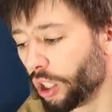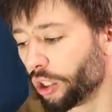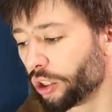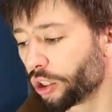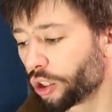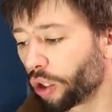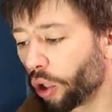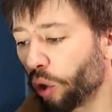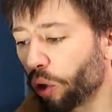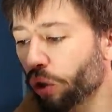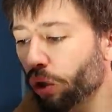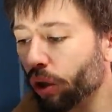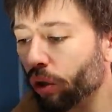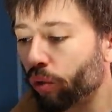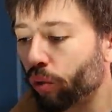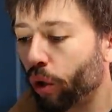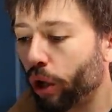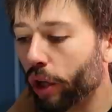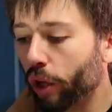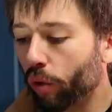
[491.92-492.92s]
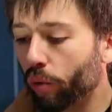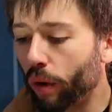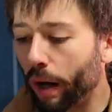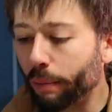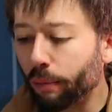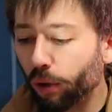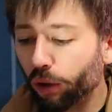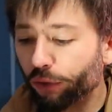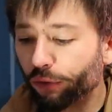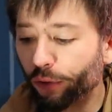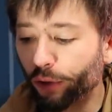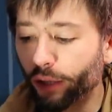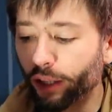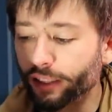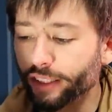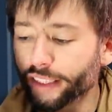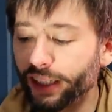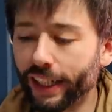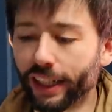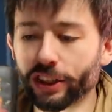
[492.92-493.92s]
Sold Royal Rumble for the
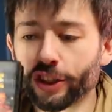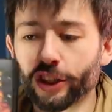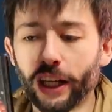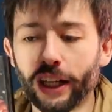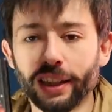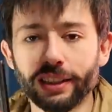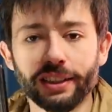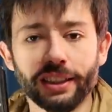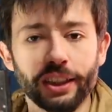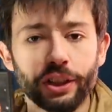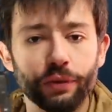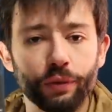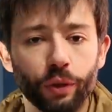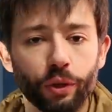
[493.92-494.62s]
Sega Genesis